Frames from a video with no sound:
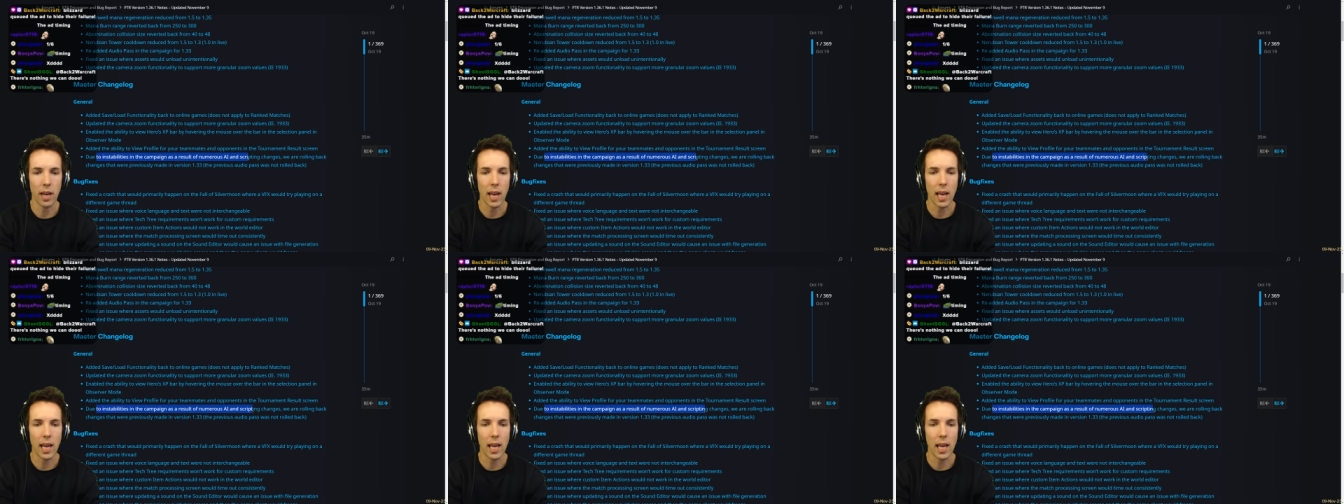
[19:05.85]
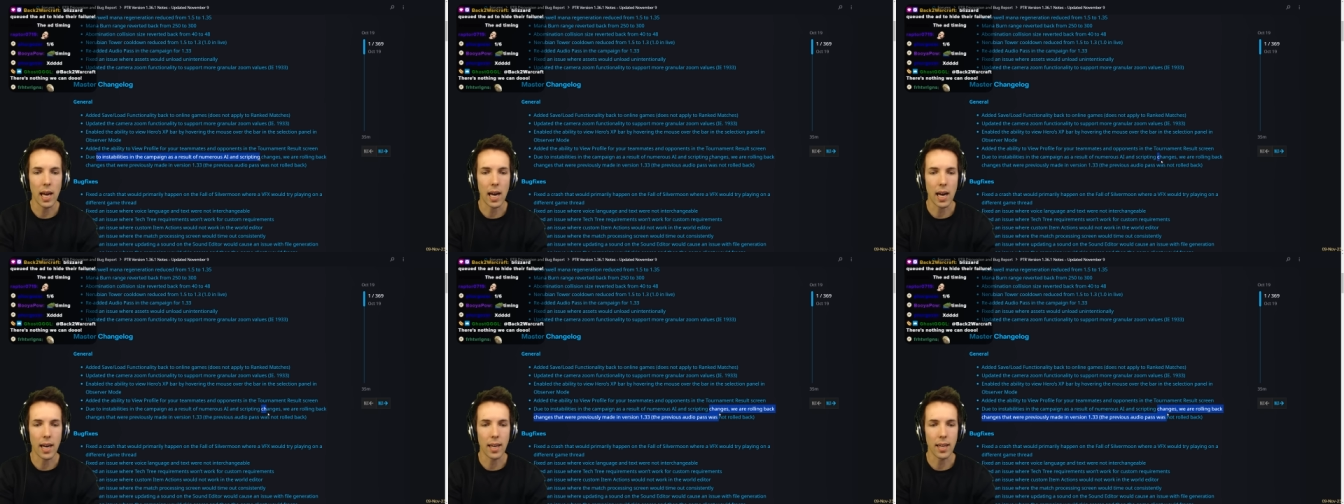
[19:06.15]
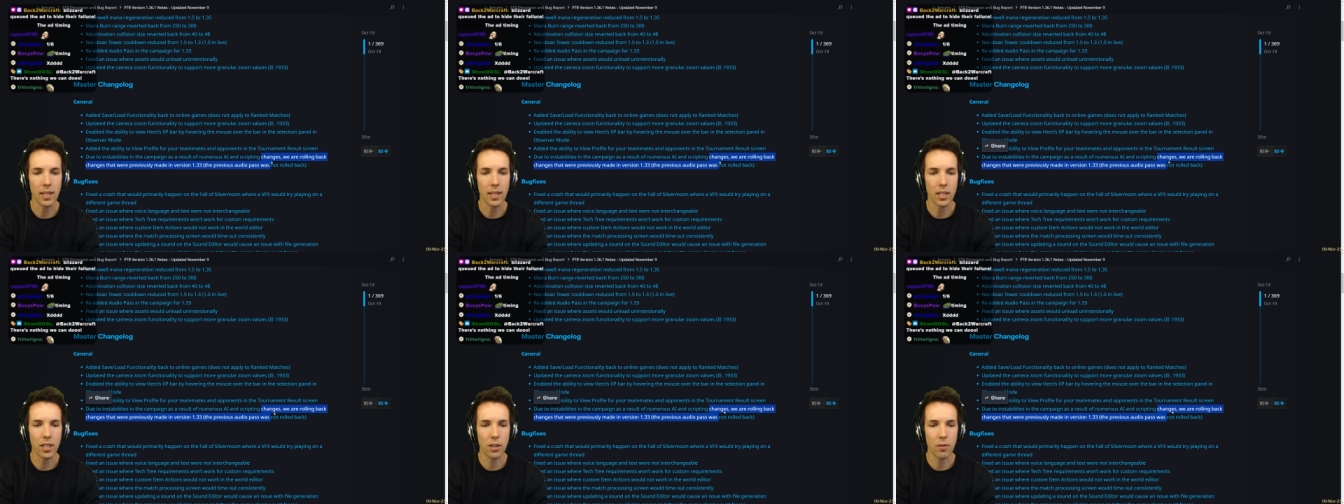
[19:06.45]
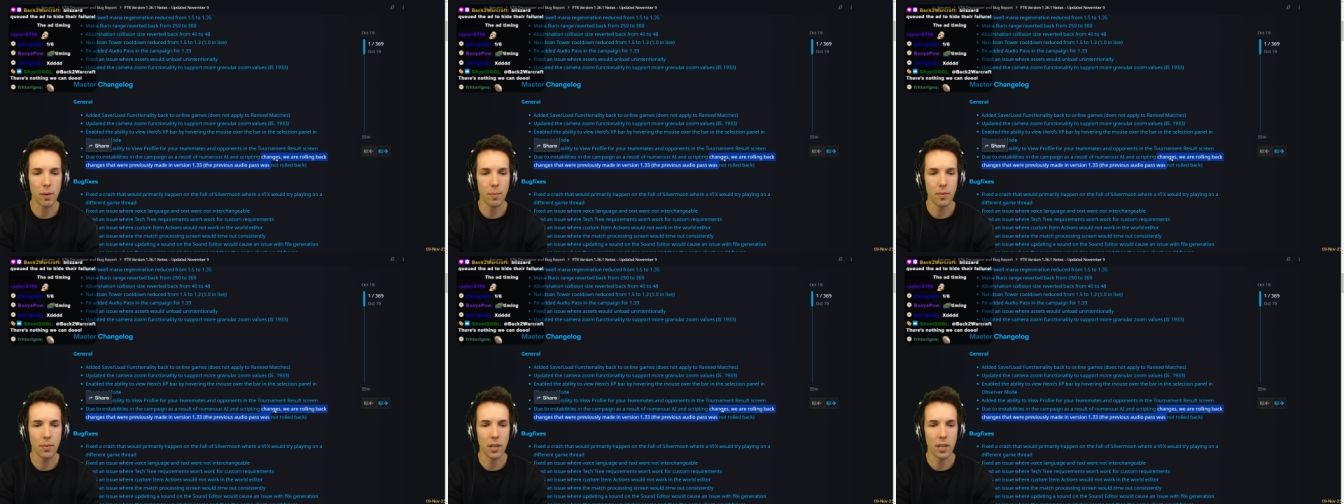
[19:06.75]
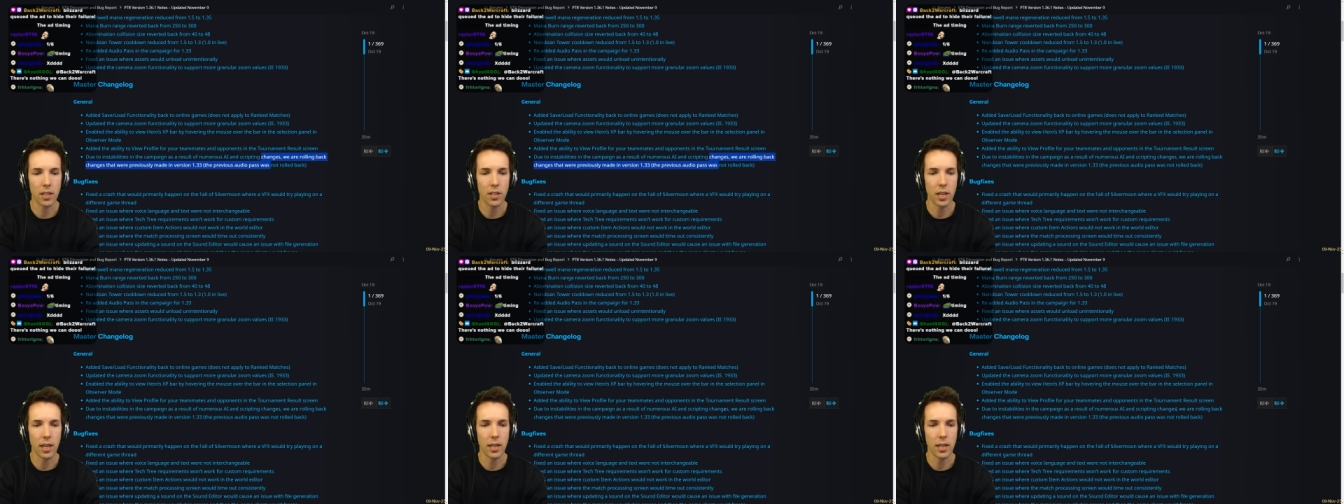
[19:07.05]
AI and
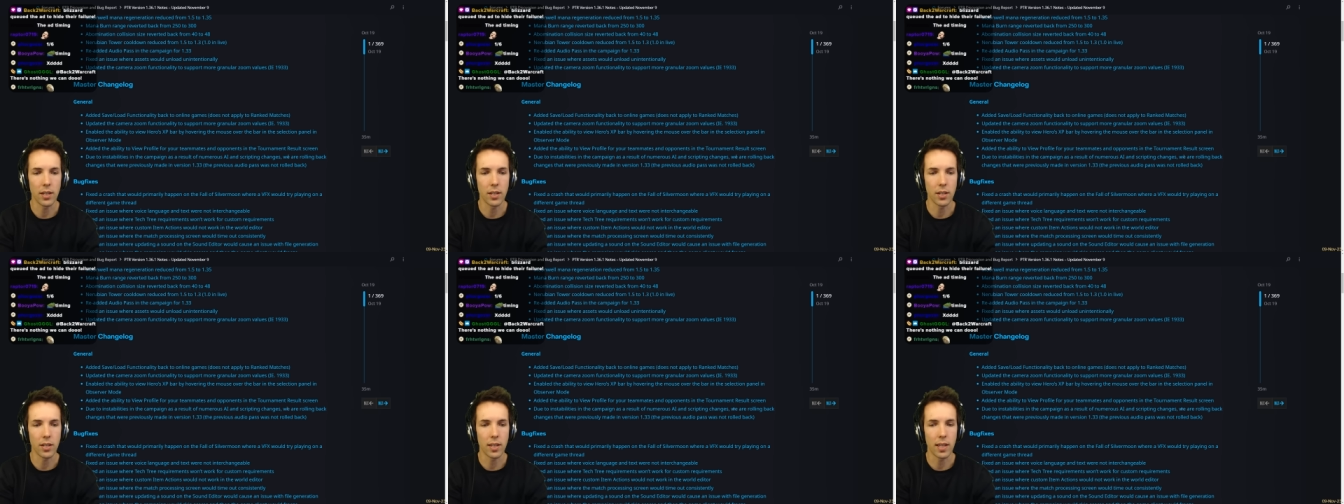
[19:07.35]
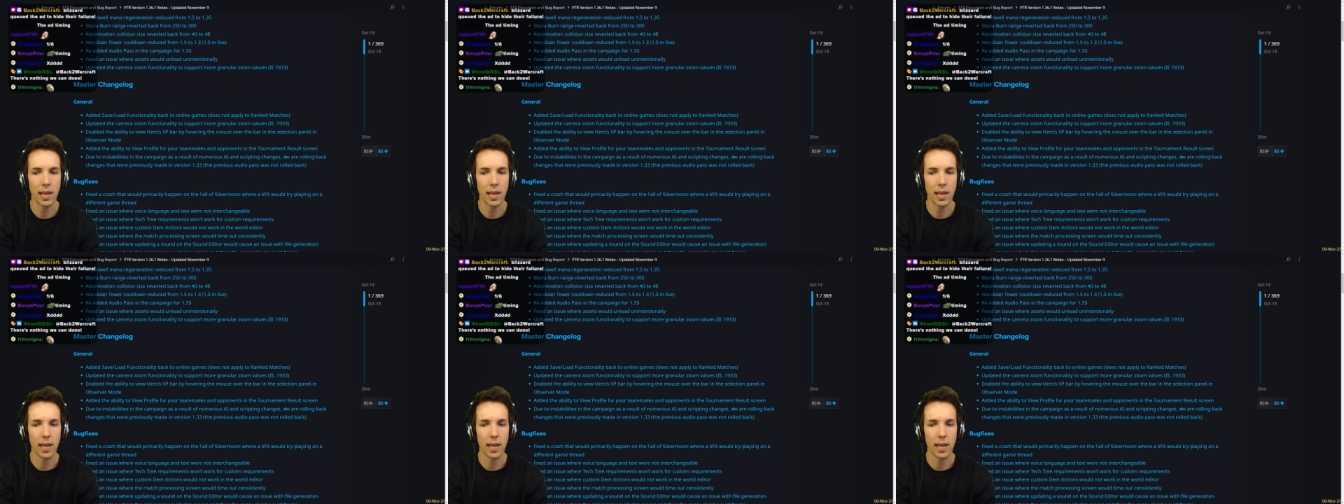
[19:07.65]
scripting changes.